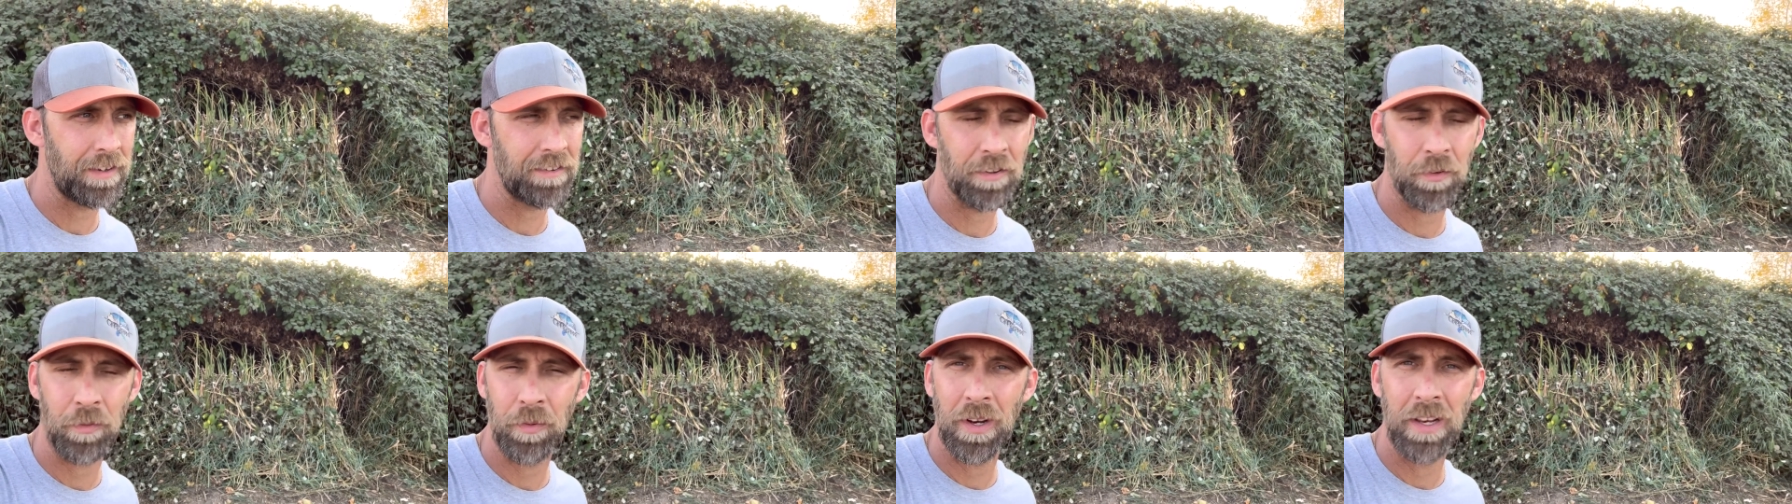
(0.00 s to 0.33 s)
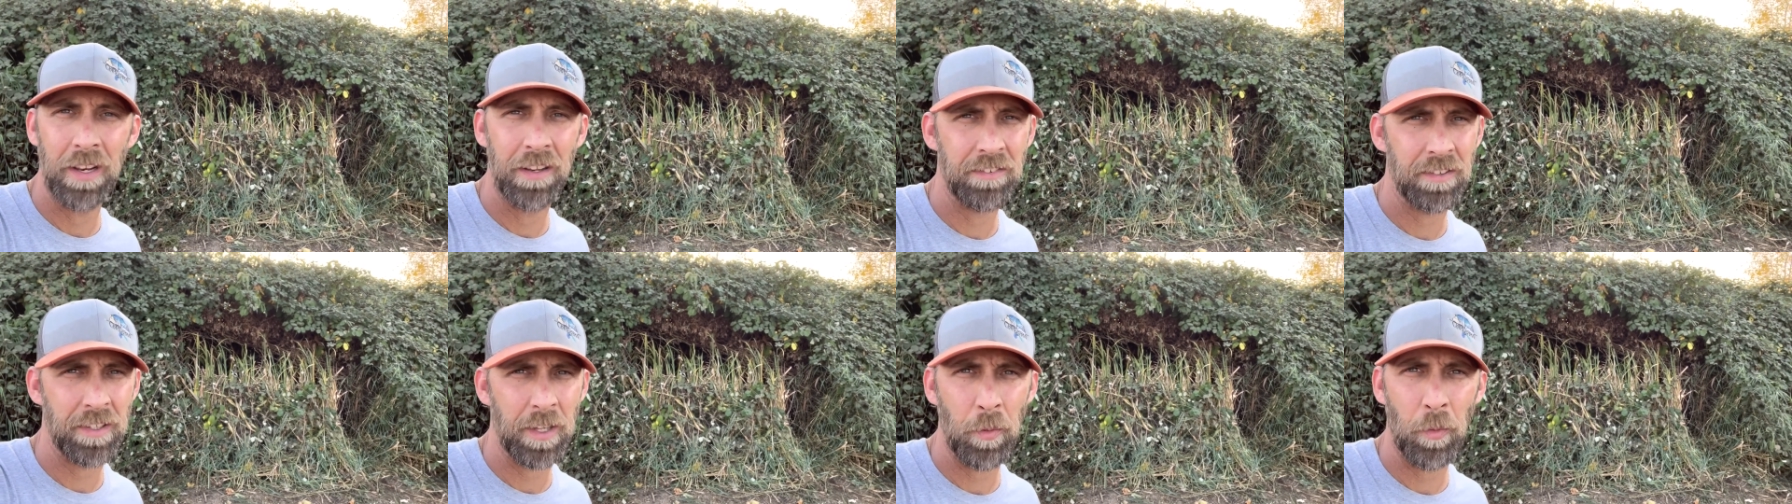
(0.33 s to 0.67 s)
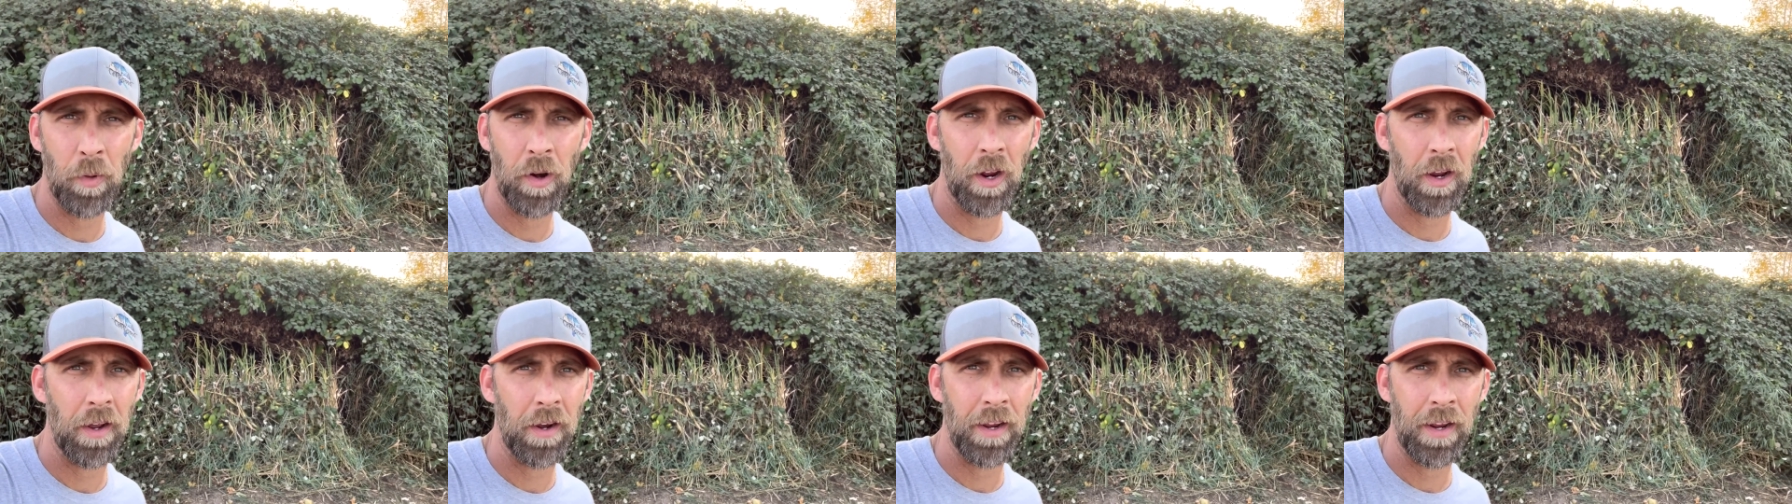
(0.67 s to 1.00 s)
I said, realistically we're
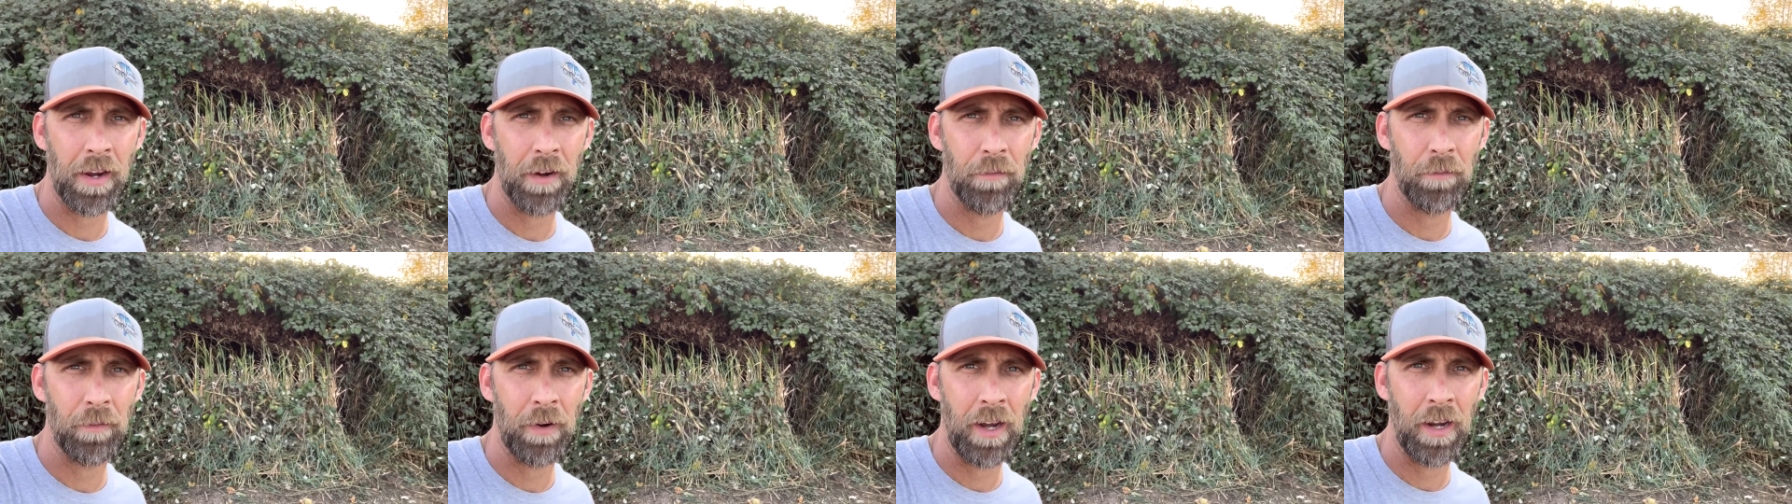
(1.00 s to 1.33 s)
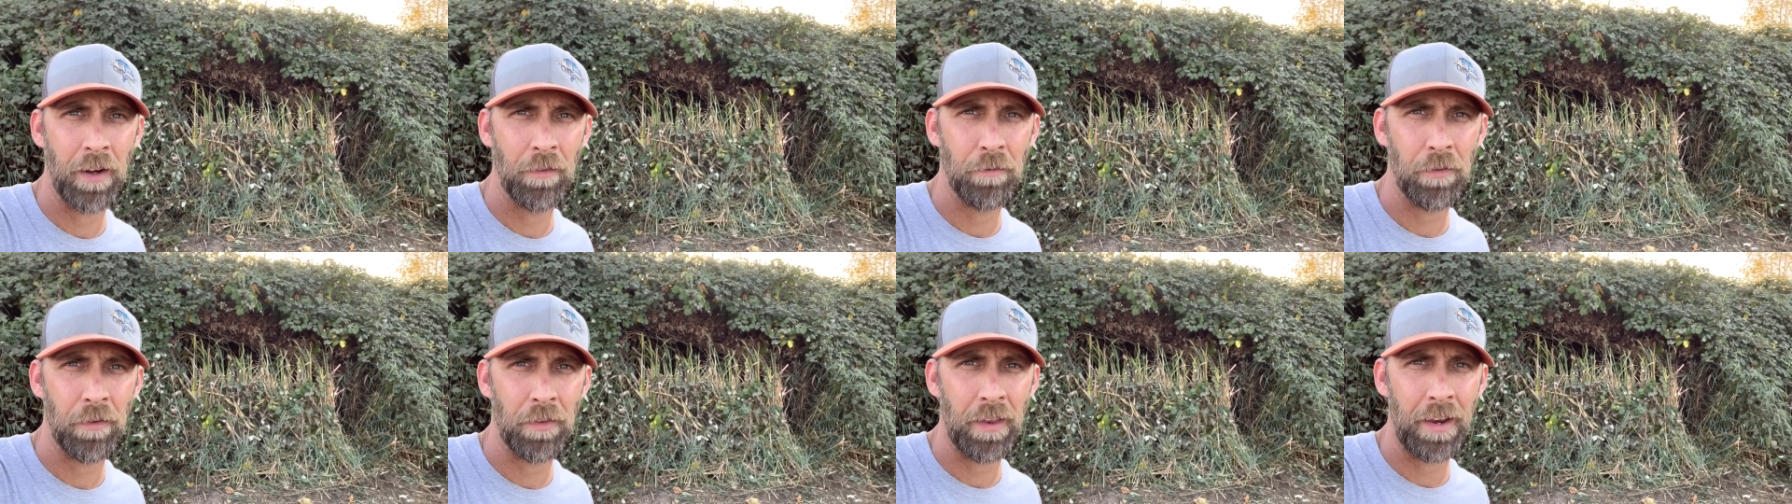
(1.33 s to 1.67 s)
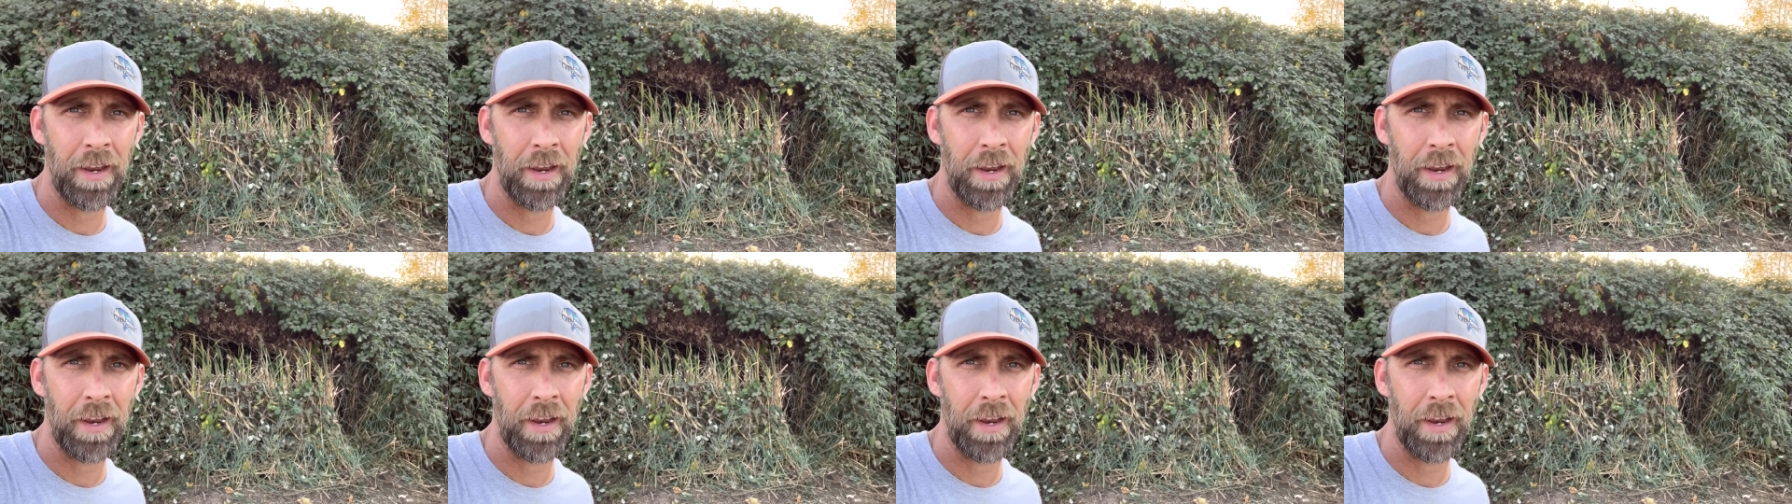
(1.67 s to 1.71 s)
not gonna get rain for the